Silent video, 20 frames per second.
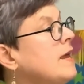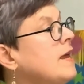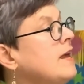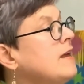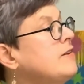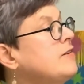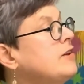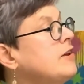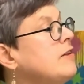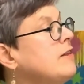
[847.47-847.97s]

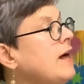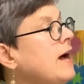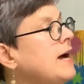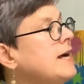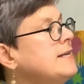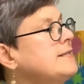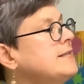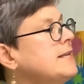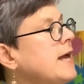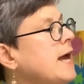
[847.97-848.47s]
Until
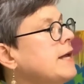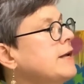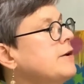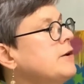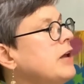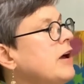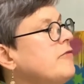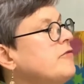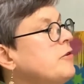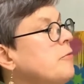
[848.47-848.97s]
Isley had
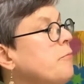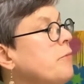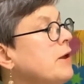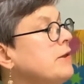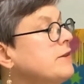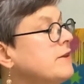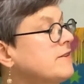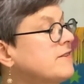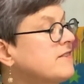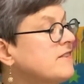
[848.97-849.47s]
enough to
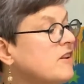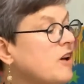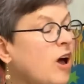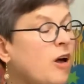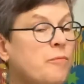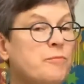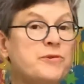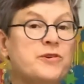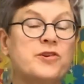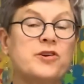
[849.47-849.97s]
build a
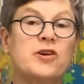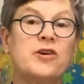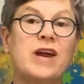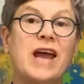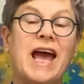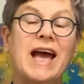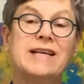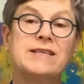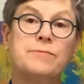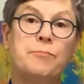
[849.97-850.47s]
sculpture
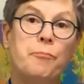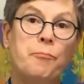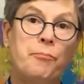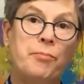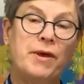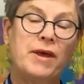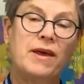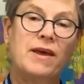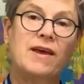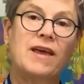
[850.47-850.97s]
as
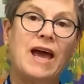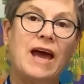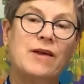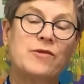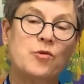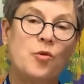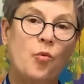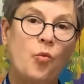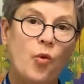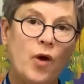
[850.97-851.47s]
big
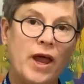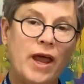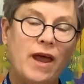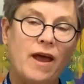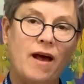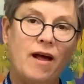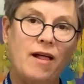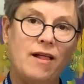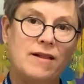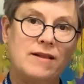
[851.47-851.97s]
as a
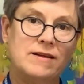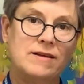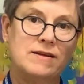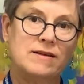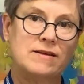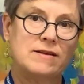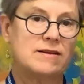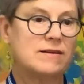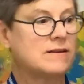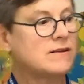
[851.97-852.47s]
whale.
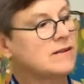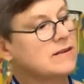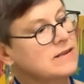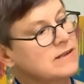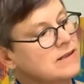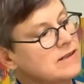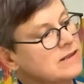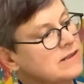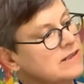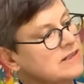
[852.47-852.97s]

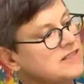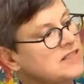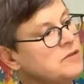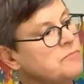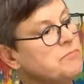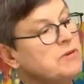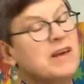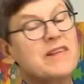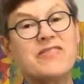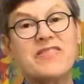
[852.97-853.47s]
She
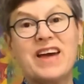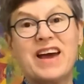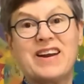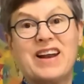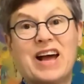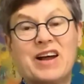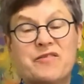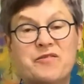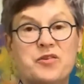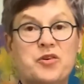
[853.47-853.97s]
built that
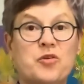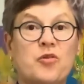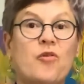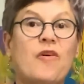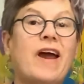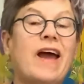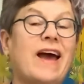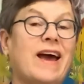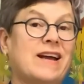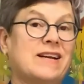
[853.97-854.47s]
out of
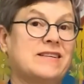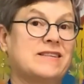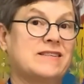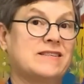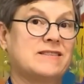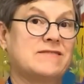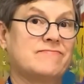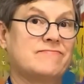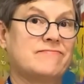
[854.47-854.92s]
trash.